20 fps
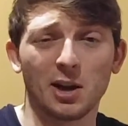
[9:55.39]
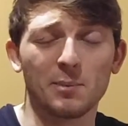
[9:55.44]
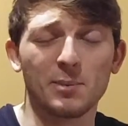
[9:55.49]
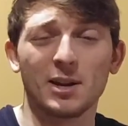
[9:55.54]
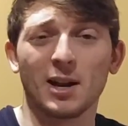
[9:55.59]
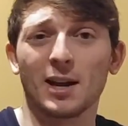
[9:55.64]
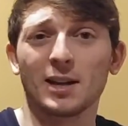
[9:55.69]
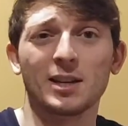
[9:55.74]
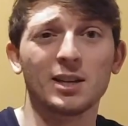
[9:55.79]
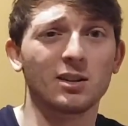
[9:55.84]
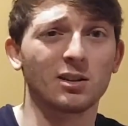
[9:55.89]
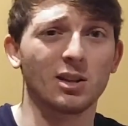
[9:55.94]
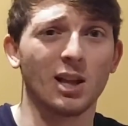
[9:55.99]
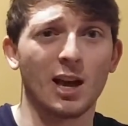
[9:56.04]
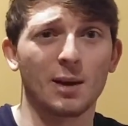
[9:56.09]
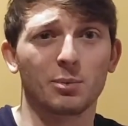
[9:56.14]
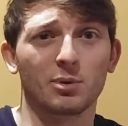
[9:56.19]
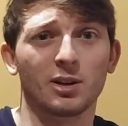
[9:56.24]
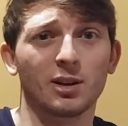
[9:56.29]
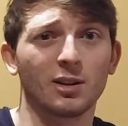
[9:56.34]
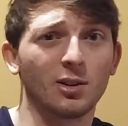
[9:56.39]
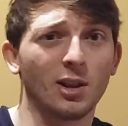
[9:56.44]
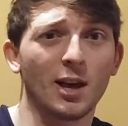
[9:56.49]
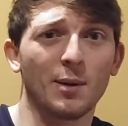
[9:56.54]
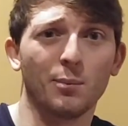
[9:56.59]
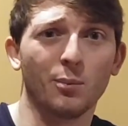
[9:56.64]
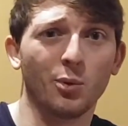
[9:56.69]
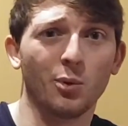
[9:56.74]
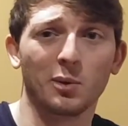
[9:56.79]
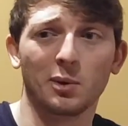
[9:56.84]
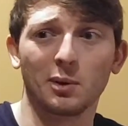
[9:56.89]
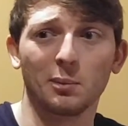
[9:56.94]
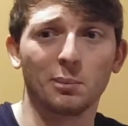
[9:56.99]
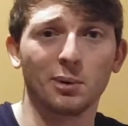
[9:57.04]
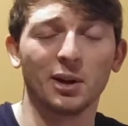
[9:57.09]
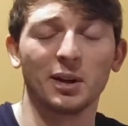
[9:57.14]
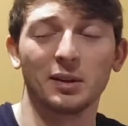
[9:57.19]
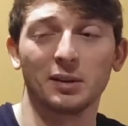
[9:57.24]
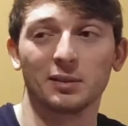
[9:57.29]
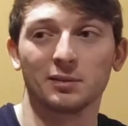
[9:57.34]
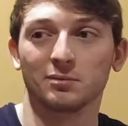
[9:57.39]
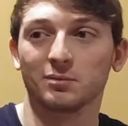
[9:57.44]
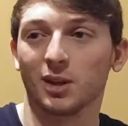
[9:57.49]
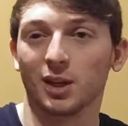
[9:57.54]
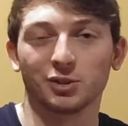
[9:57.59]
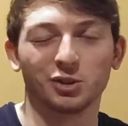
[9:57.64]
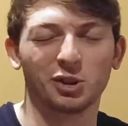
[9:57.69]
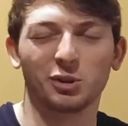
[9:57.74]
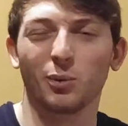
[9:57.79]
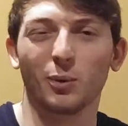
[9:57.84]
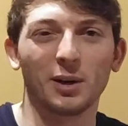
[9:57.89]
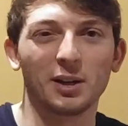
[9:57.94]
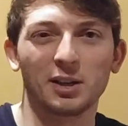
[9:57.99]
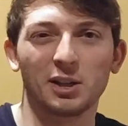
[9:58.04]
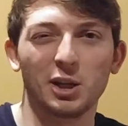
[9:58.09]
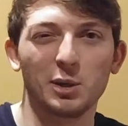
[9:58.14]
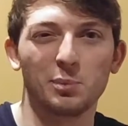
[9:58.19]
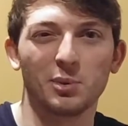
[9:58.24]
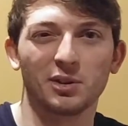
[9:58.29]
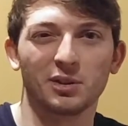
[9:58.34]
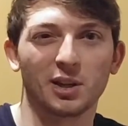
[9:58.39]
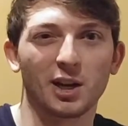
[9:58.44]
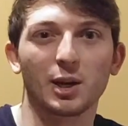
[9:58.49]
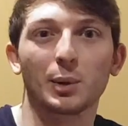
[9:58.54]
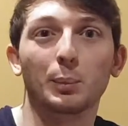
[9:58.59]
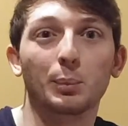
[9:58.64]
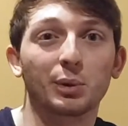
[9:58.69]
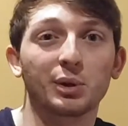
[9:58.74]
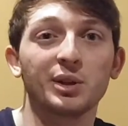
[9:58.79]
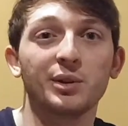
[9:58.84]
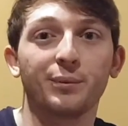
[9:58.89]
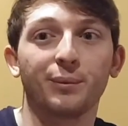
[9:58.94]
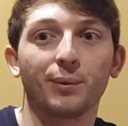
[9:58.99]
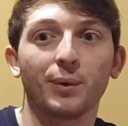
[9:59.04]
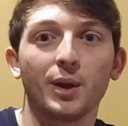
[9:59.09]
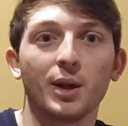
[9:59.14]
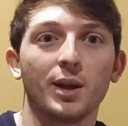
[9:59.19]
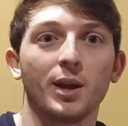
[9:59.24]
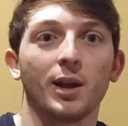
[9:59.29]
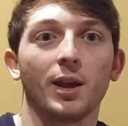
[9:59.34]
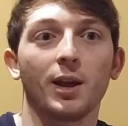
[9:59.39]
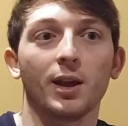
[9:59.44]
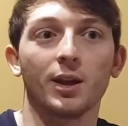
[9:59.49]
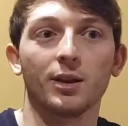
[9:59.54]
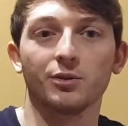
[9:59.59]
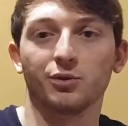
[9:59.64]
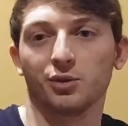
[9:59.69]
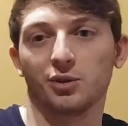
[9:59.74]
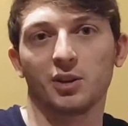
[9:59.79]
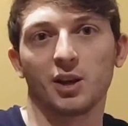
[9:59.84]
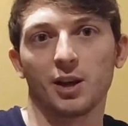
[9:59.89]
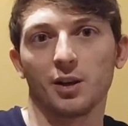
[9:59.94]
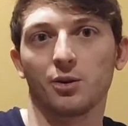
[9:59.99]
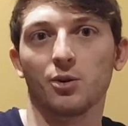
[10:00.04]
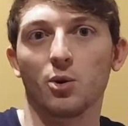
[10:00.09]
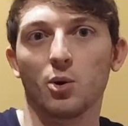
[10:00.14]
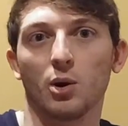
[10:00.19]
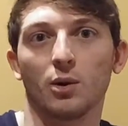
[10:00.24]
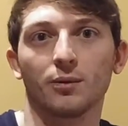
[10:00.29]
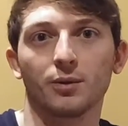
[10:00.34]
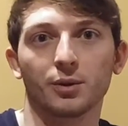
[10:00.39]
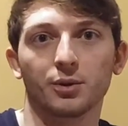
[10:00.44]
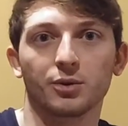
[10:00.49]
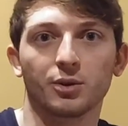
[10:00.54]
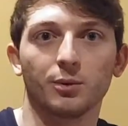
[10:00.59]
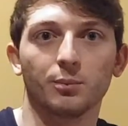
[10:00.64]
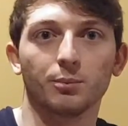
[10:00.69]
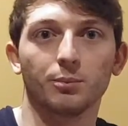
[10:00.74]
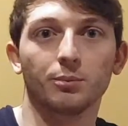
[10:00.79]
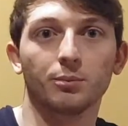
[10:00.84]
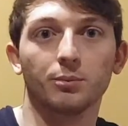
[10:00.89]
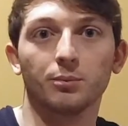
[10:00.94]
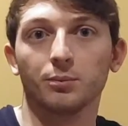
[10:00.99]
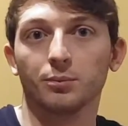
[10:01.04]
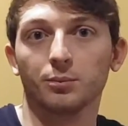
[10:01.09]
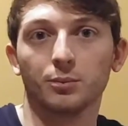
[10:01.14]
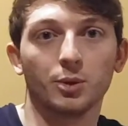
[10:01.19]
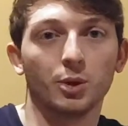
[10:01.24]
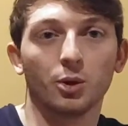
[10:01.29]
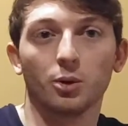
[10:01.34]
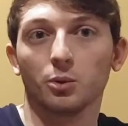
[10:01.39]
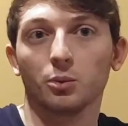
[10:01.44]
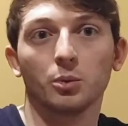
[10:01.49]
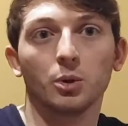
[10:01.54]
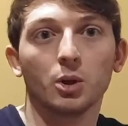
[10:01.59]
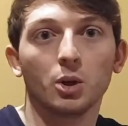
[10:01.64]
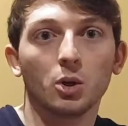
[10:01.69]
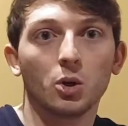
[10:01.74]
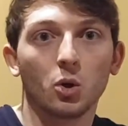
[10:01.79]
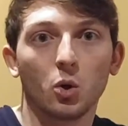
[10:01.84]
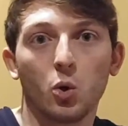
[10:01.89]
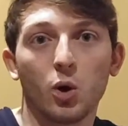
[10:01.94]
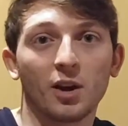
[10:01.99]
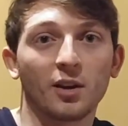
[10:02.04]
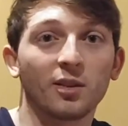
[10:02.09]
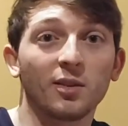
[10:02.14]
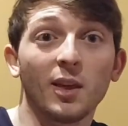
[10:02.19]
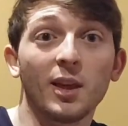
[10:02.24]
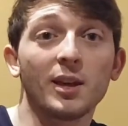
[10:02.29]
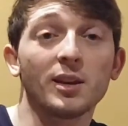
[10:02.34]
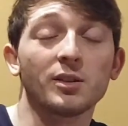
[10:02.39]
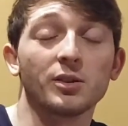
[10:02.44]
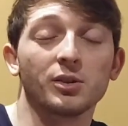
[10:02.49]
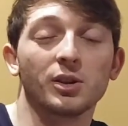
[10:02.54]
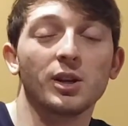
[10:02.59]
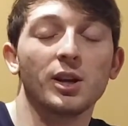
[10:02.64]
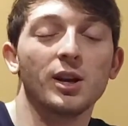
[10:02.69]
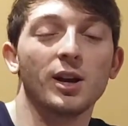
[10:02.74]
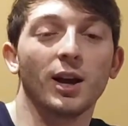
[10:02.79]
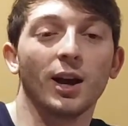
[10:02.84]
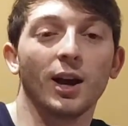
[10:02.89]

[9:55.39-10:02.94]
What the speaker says: I mean, I can elaborate a lot more, but I just wanted to keep this kind of brief and just kind of go over some, quick things.